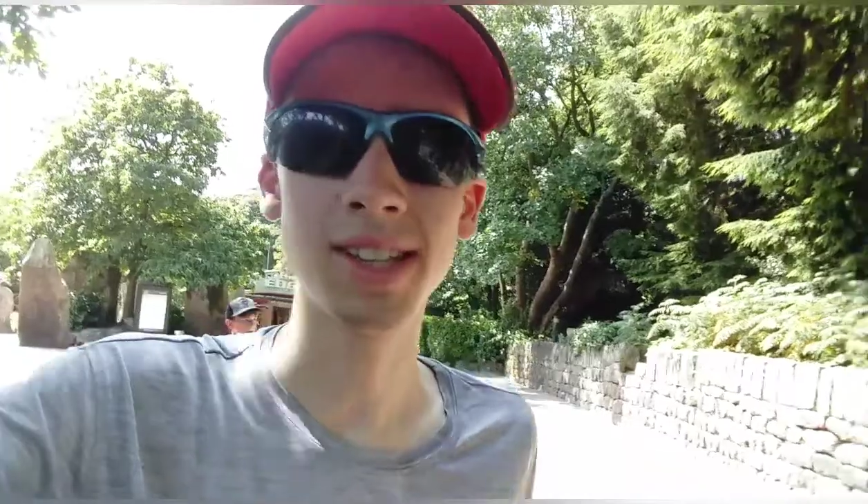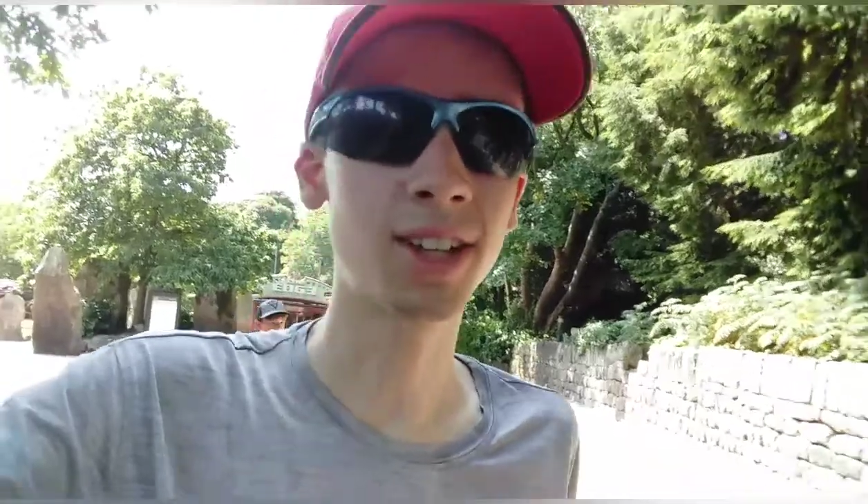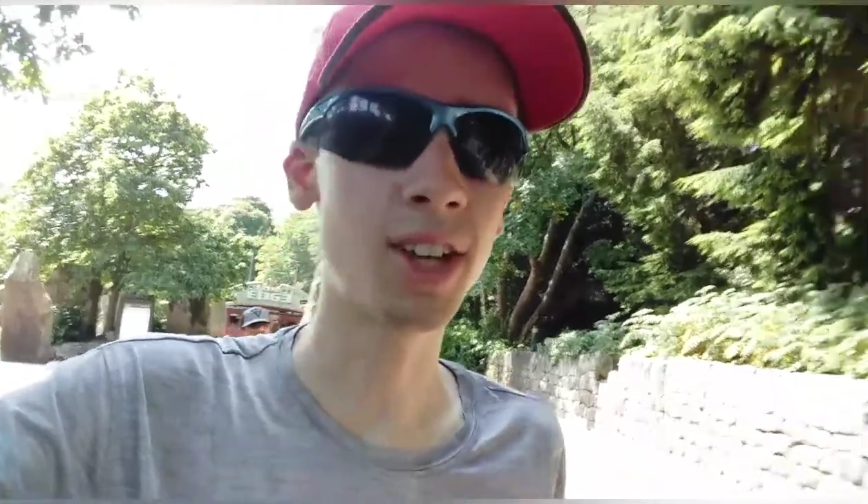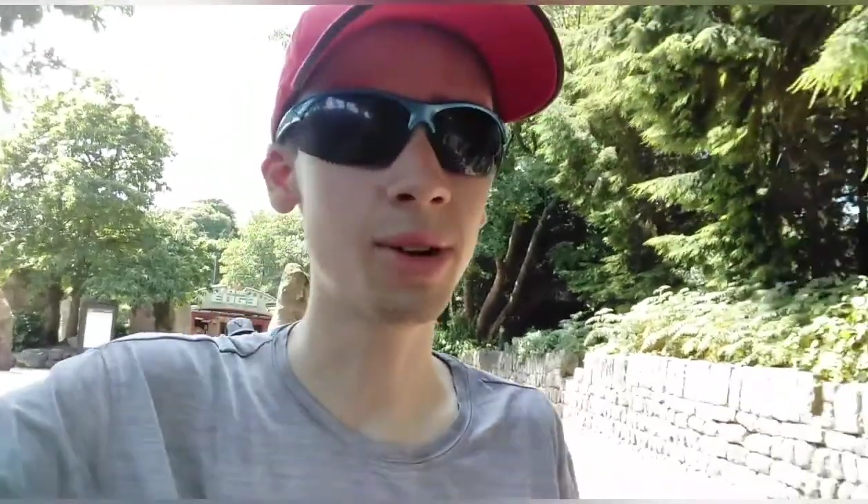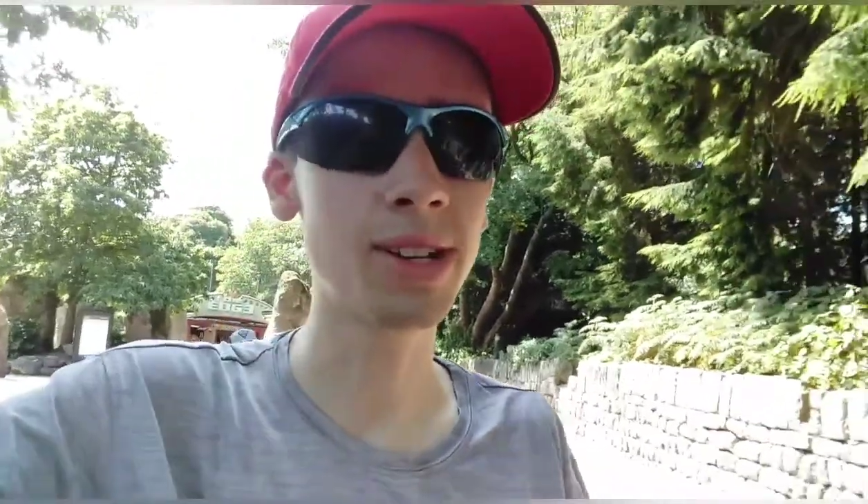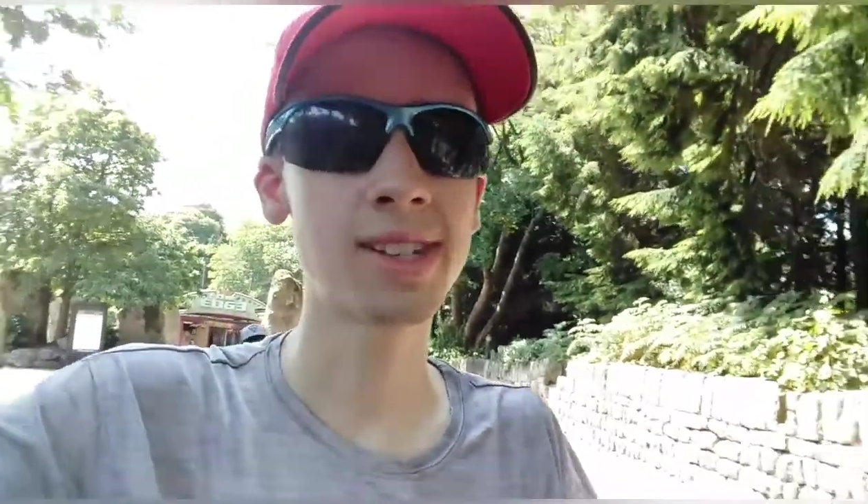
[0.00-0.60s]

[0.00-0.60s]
the queue is,